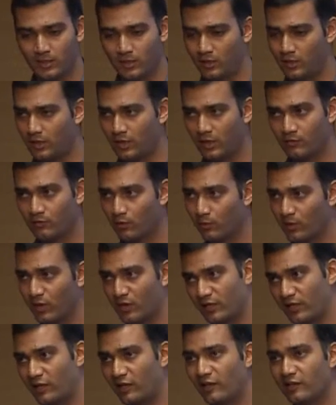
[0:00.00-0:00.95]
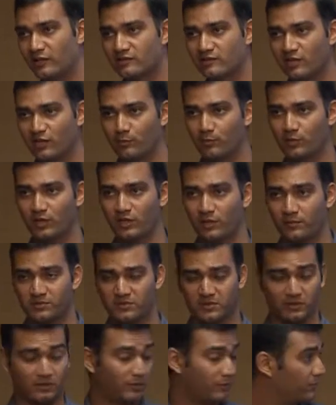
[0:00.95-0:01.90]
It would be a 10-line script in
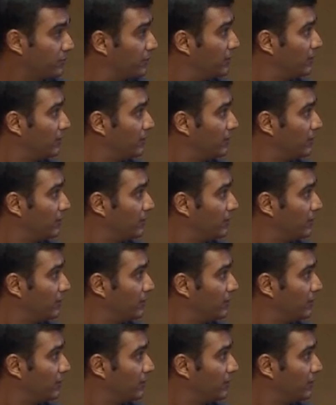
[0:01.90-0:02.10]
AppScript.